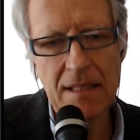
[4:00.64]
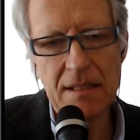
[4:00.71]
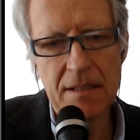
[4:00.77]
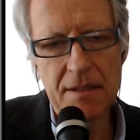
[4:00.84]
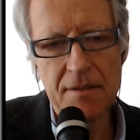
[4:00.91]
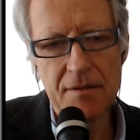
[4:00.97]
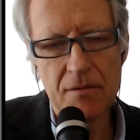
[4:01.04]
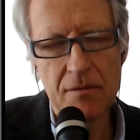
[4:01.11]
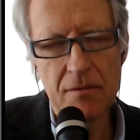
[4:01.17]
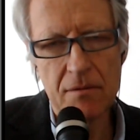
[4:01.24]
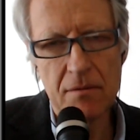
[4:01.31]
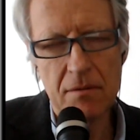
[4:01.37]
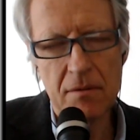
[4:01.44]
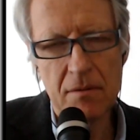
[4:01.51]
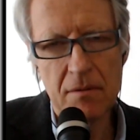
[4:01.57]
actors, or
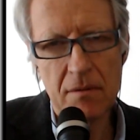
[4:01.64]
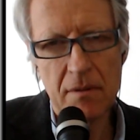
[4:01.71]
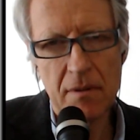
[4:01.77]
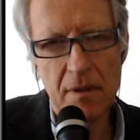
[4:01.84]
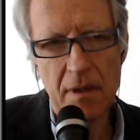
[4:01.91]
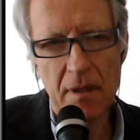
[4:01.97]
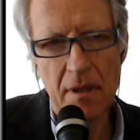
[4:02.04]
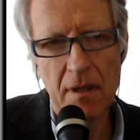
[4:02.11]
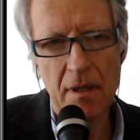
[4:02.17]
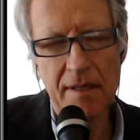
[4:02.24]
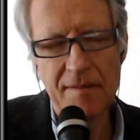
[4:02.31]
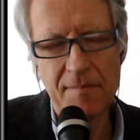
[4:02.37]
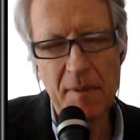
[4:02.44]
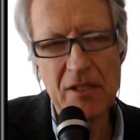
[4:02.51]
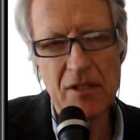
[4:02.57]

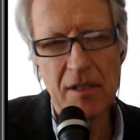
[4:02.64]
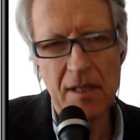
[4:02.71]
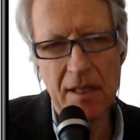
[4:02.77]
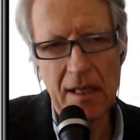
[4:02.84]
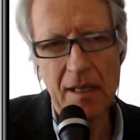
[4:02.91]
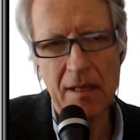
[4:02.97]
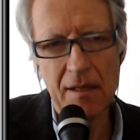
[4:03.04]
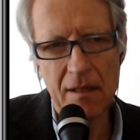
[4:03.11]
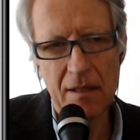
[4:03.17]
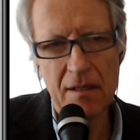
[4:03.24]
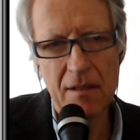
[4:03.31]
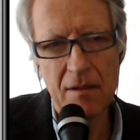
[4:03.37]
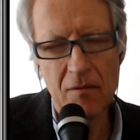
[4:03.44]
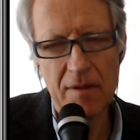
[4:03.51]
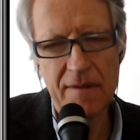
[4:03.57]
especially in
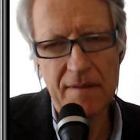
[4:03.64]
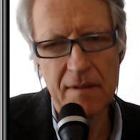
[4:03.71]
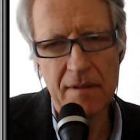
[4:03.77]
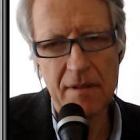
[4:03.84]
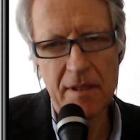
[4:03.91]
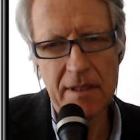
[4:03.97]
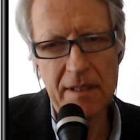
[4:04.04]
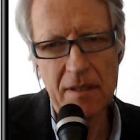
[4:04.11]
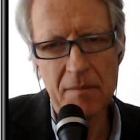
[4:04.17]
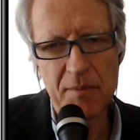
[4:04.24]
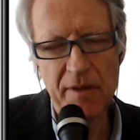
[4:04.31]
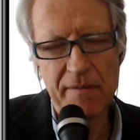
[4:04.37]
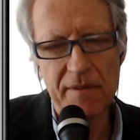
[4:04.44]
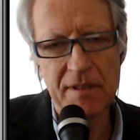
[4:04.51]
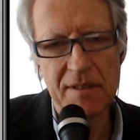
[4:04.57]
the KwaZulu-Natal
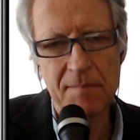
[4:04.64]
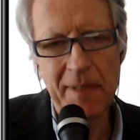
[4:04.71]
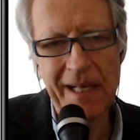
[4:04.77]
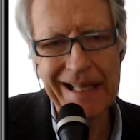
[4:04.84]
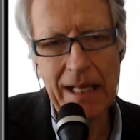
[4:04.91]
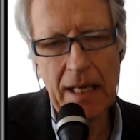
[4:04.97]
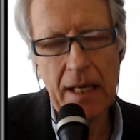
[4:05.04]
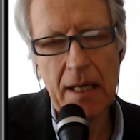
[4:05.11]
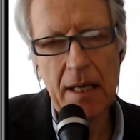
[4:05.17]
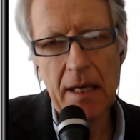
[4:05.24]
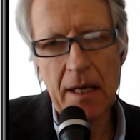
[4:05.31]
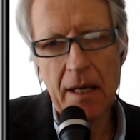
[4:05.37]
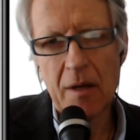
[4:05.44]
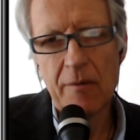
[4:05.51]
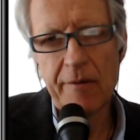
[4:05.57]
province. But
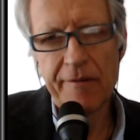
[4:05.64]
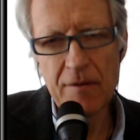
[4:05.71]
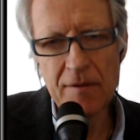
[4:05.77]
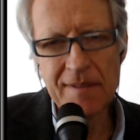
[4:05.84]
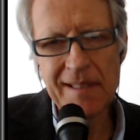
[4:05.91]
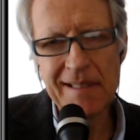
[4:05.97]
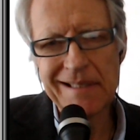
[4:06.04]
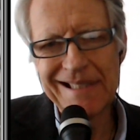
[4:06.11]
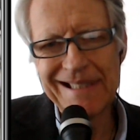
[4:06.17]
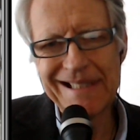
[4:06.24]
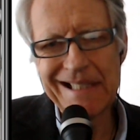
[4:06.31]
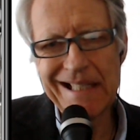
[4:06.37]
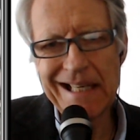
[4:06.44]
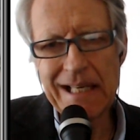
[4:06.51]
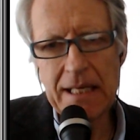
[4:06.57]
we've also
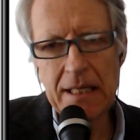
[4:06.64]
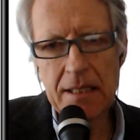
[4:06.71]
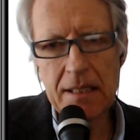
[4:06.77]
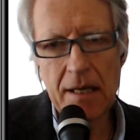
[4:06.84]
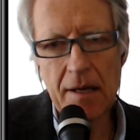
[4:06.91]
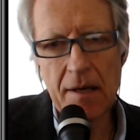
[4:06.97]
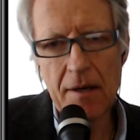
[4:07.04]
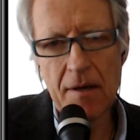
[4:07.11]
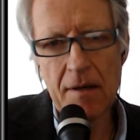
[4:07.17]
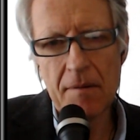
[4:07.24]
seen